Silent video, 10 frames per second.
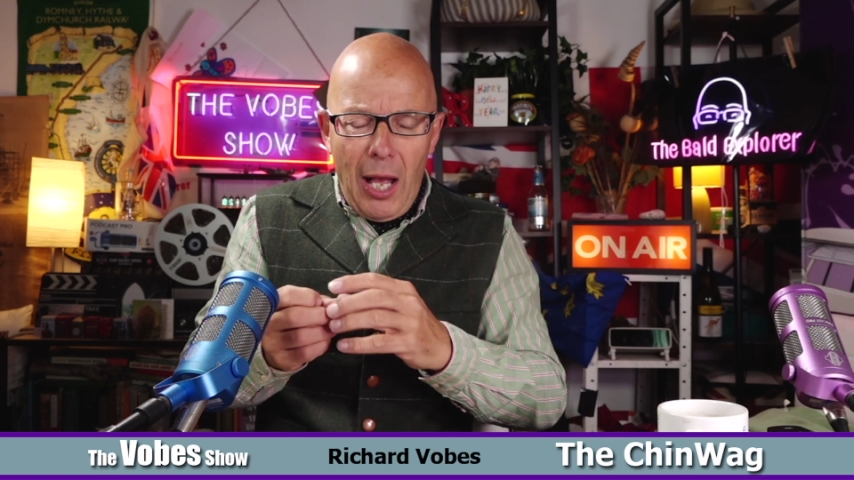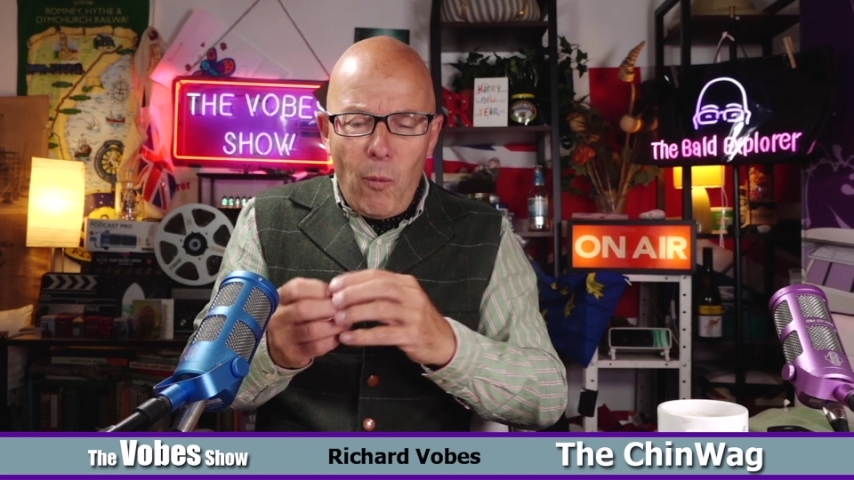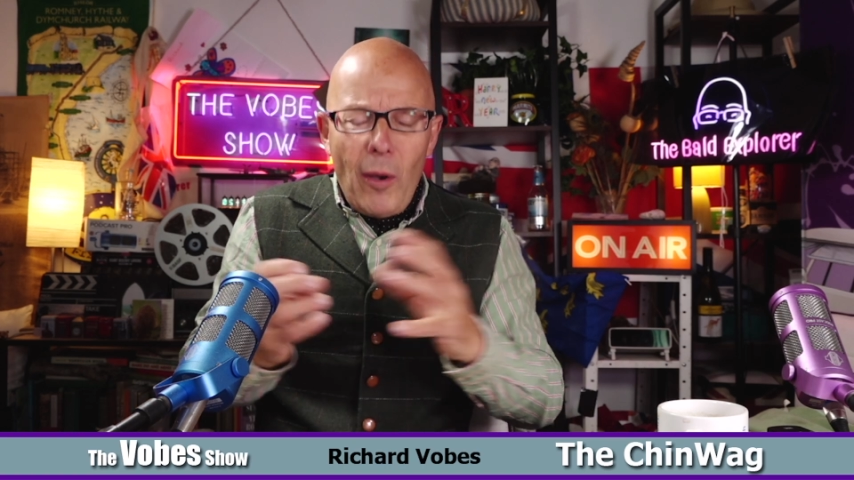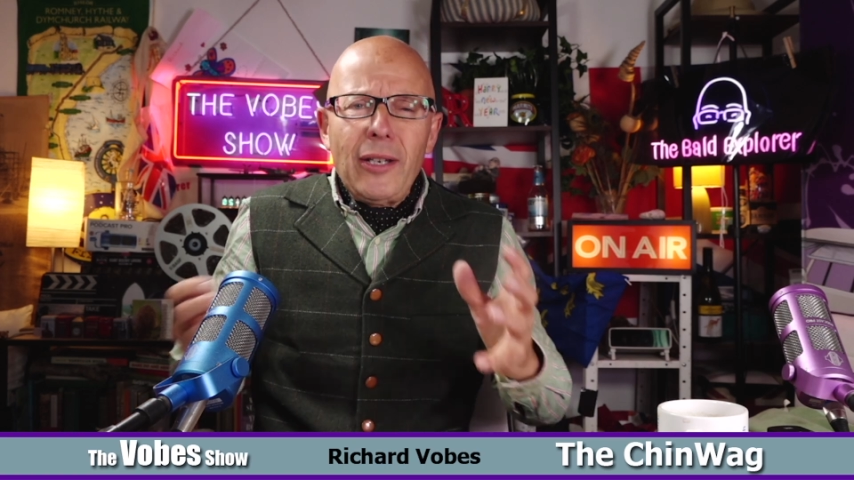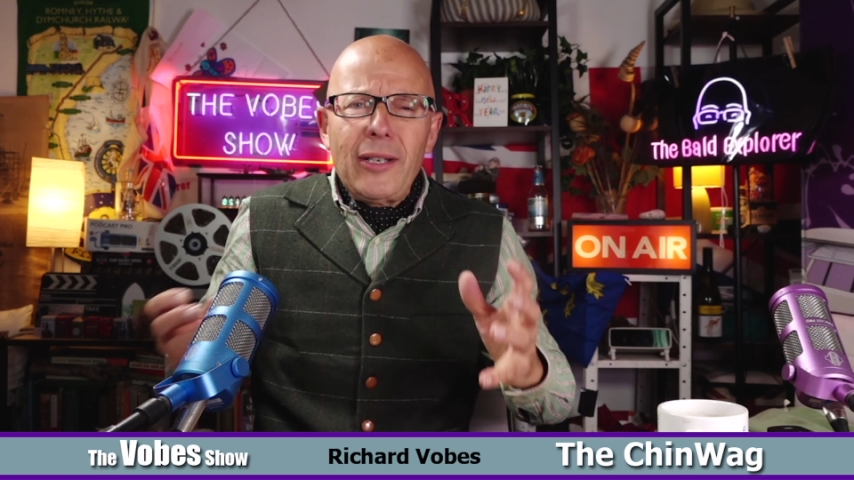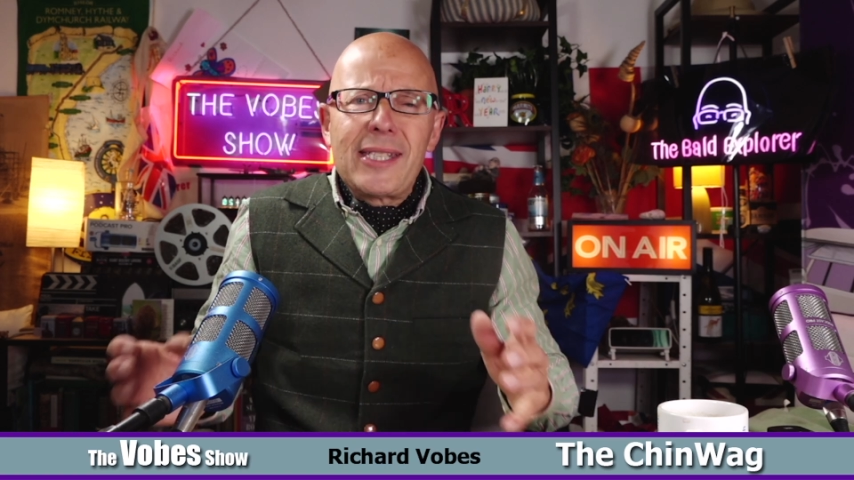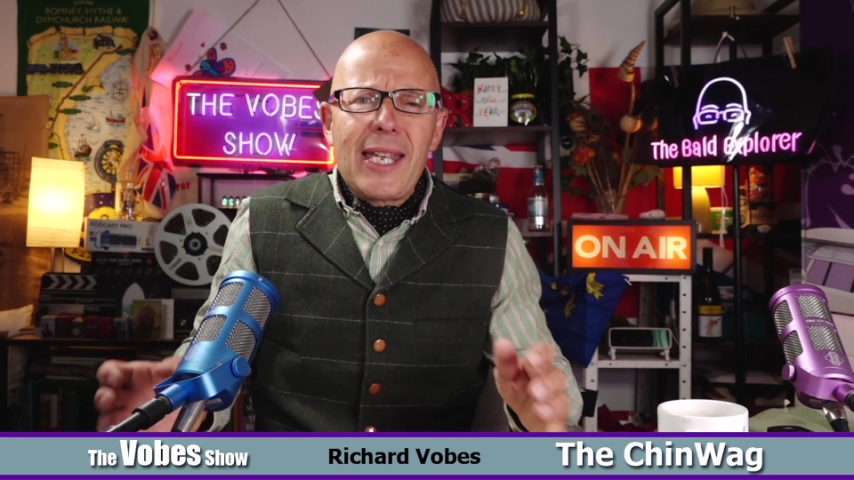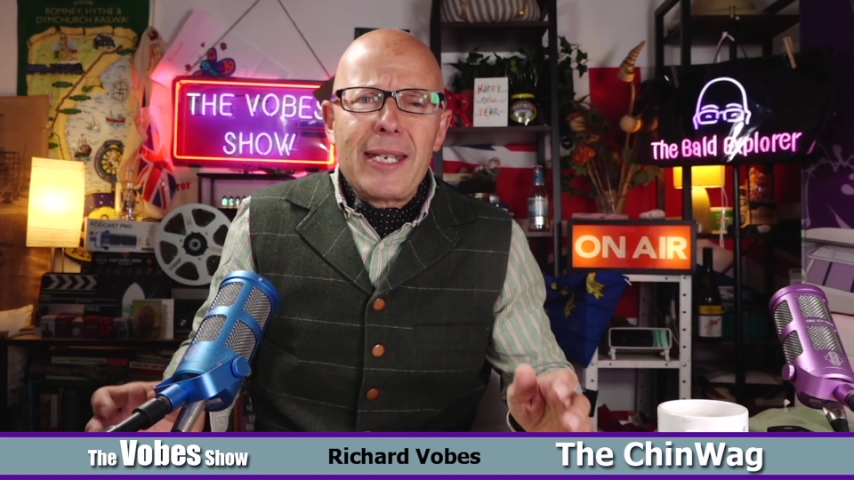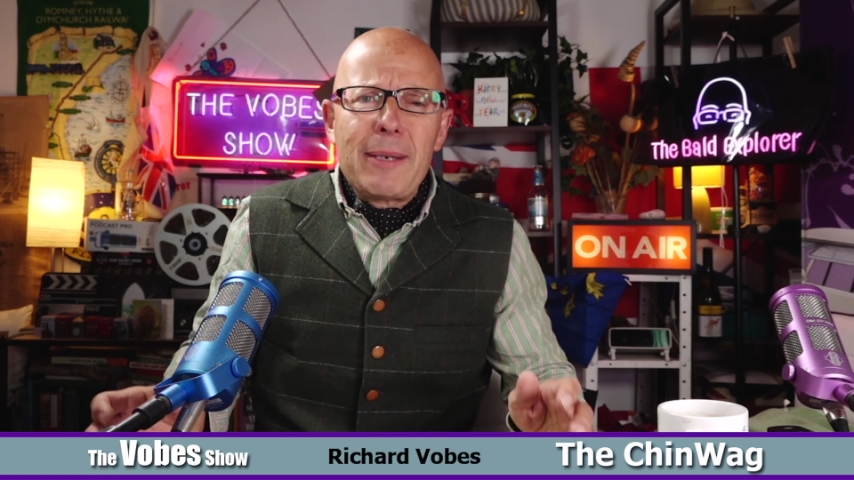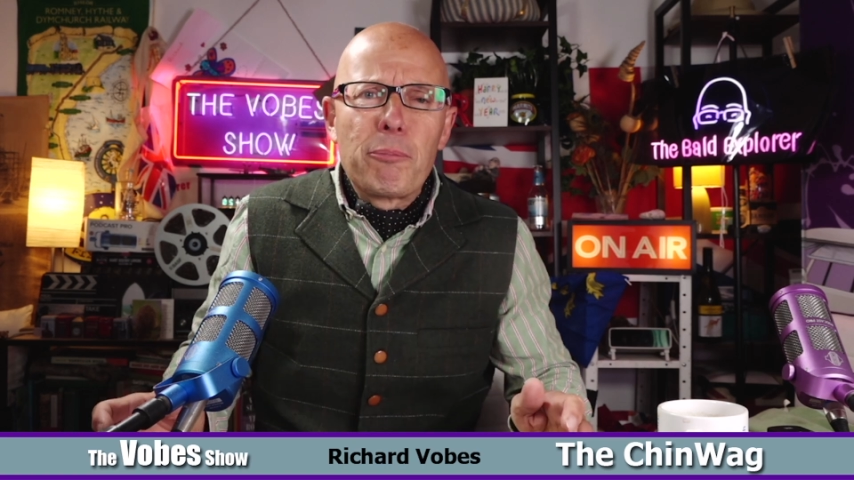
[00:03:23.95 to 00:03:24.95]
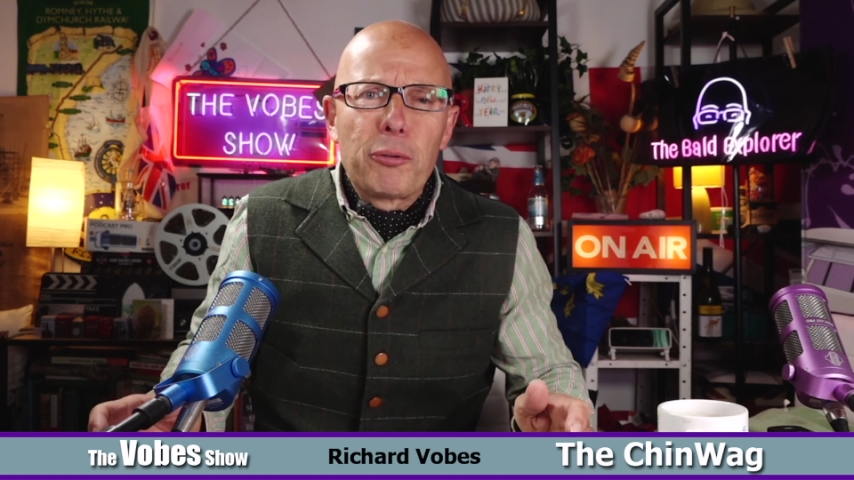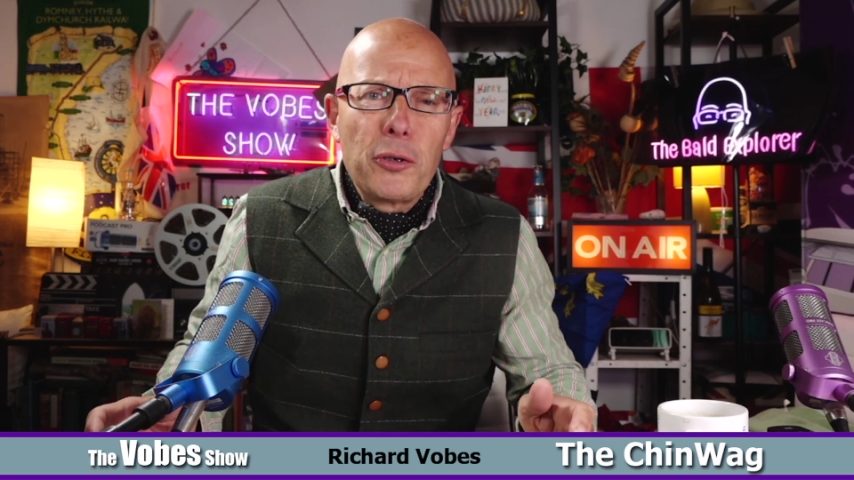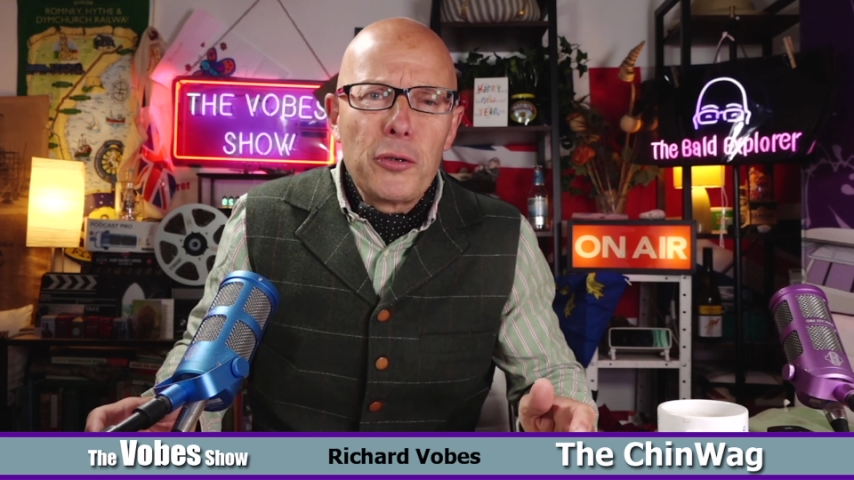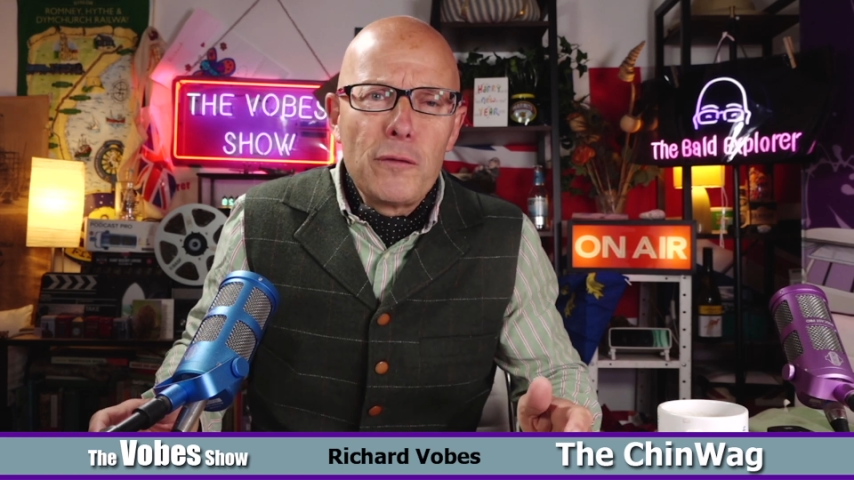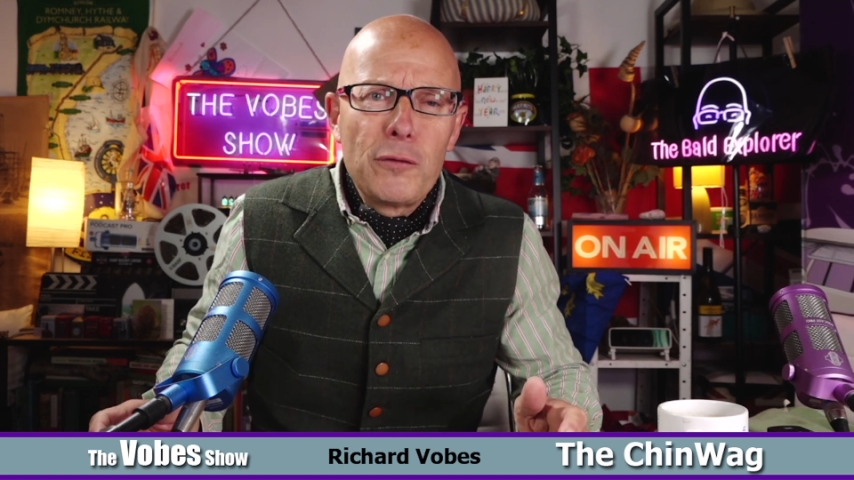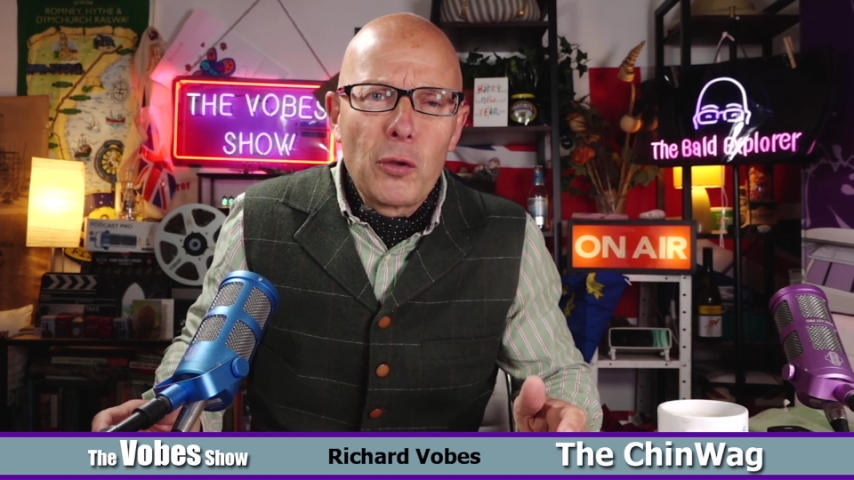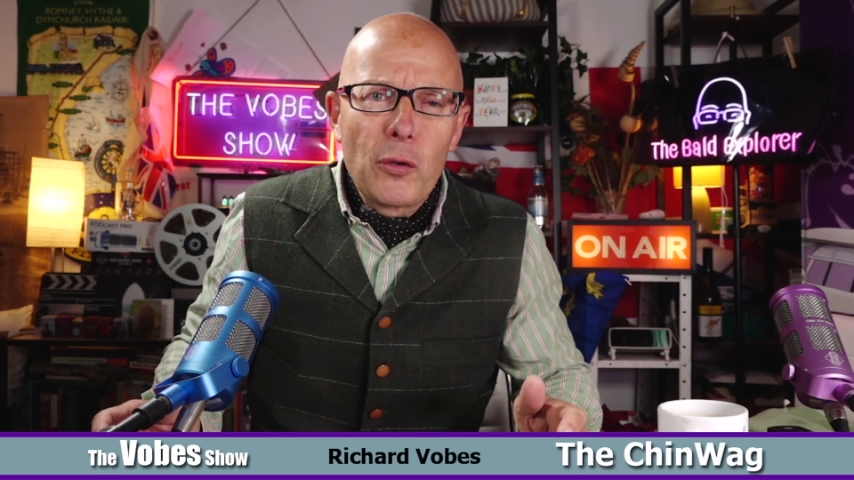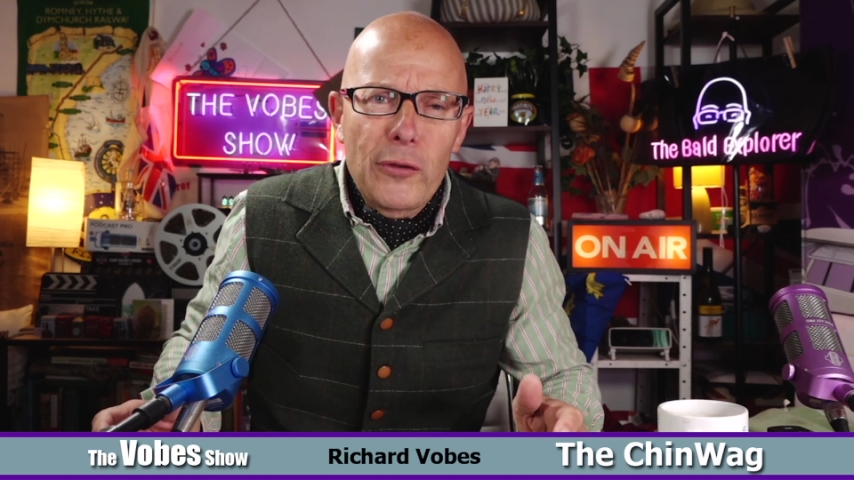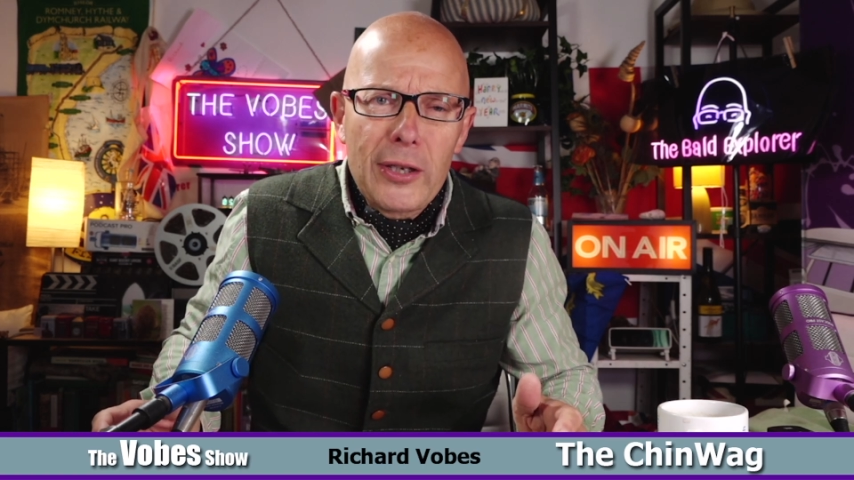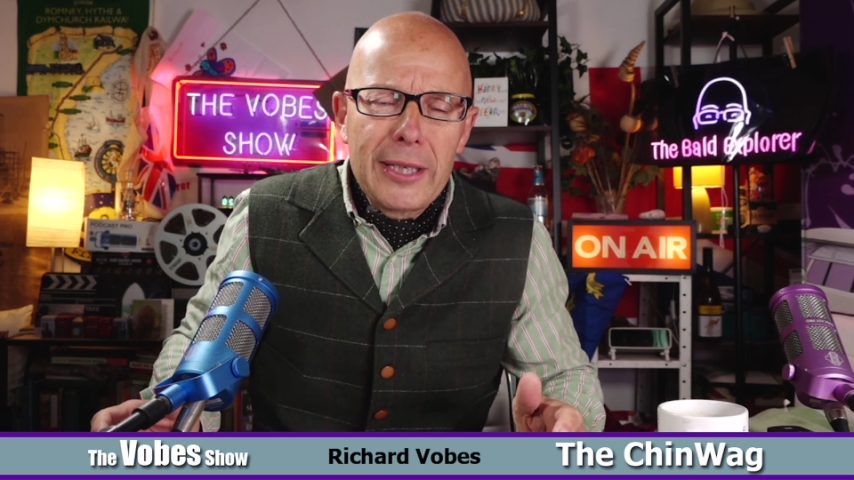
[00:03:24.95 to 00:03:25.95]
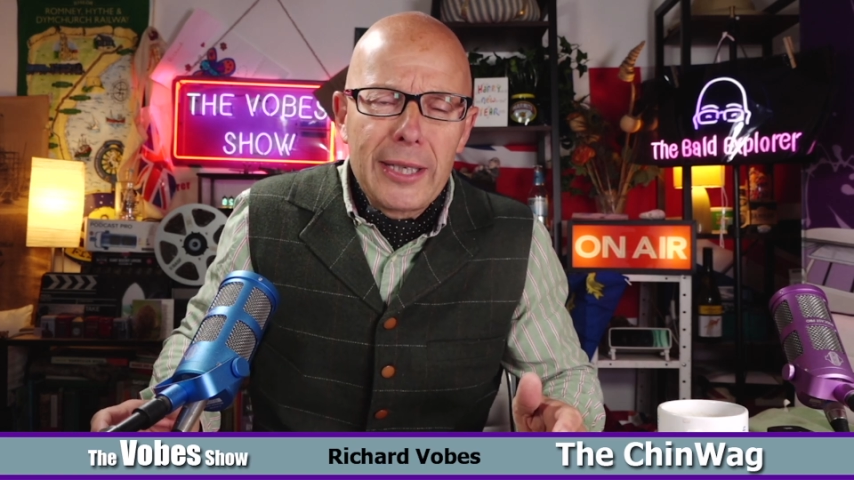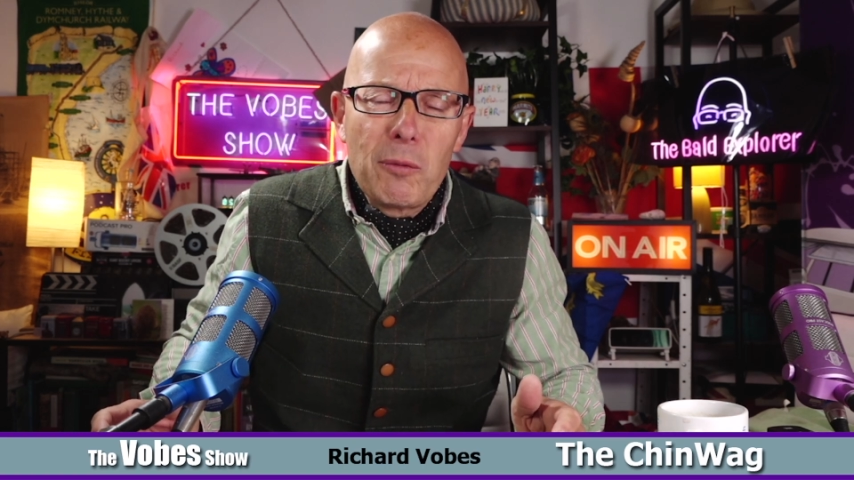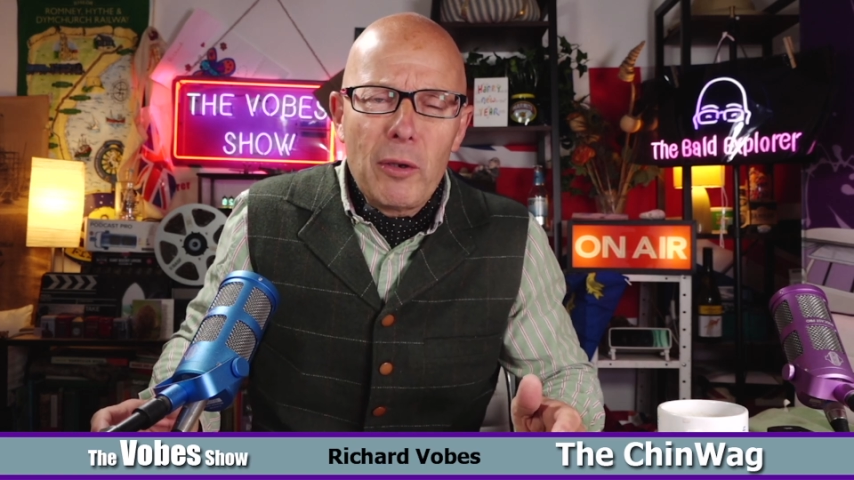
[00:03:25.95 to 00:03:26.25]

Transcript: when I say improve your thinking,